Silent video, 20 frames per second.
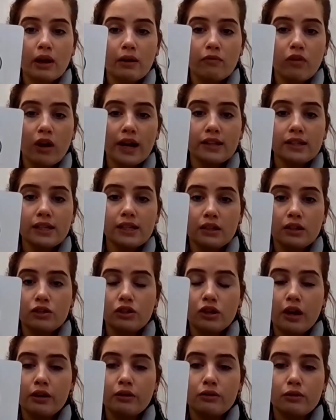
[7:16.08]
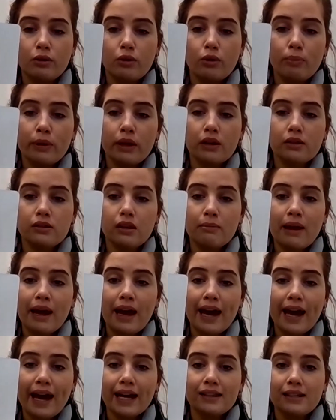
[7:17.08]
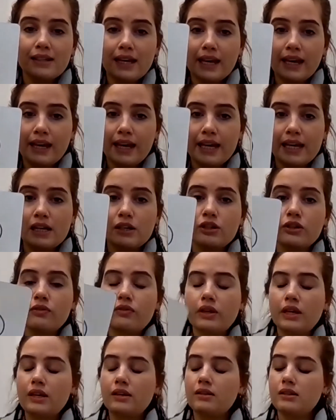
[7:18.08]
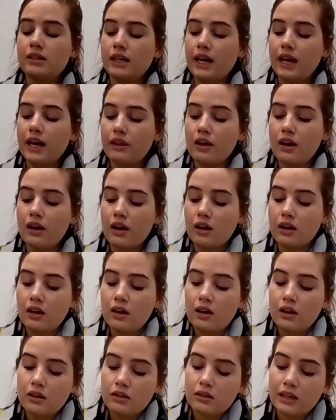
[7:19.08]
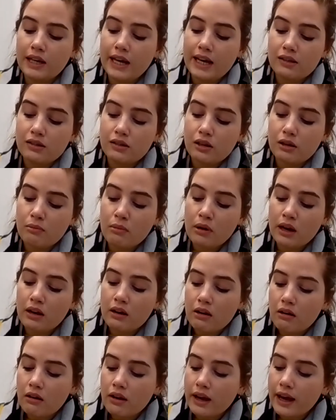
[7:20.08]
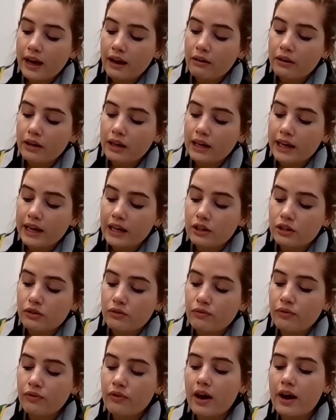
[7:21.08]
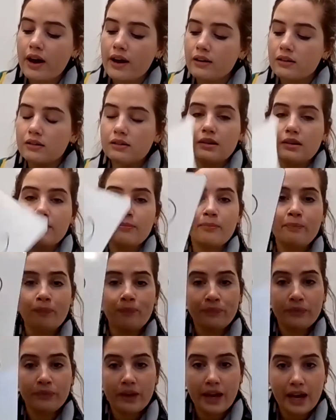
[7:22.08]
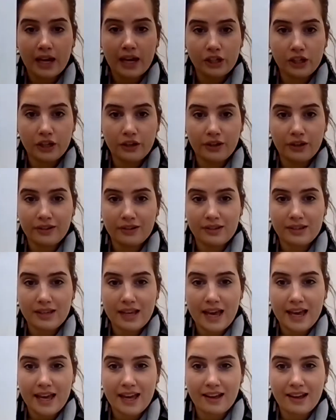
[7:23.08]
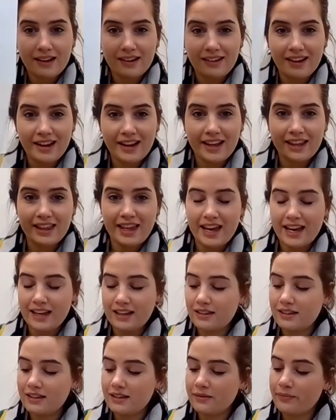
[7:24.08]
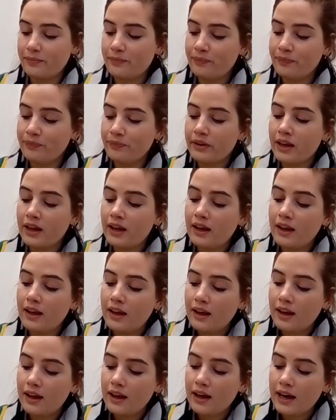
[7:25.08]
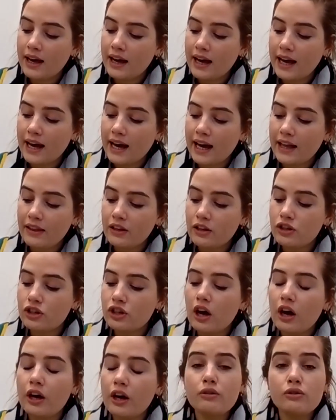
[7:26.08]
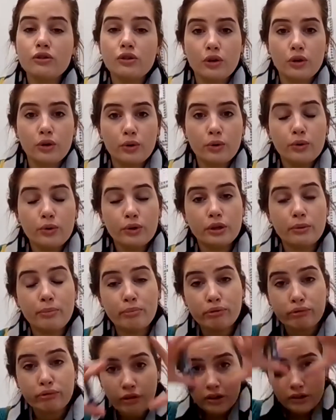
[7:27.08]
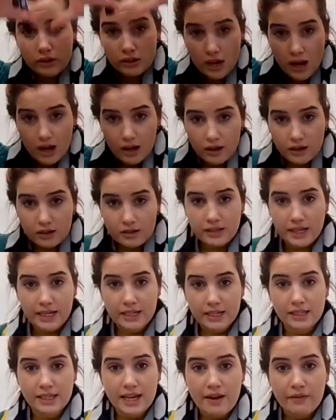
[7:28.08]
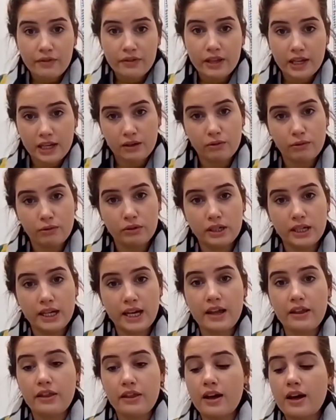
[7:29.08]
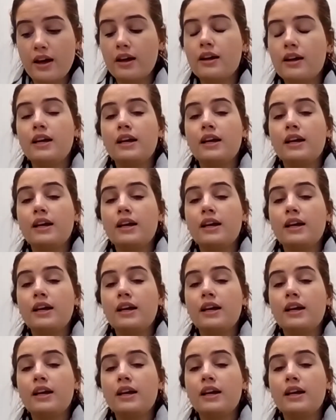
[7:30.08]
writing the total because I'm adding each of these together. So let's do my long calculation first, as you can see, like this. And the total, the product, that is everything all together,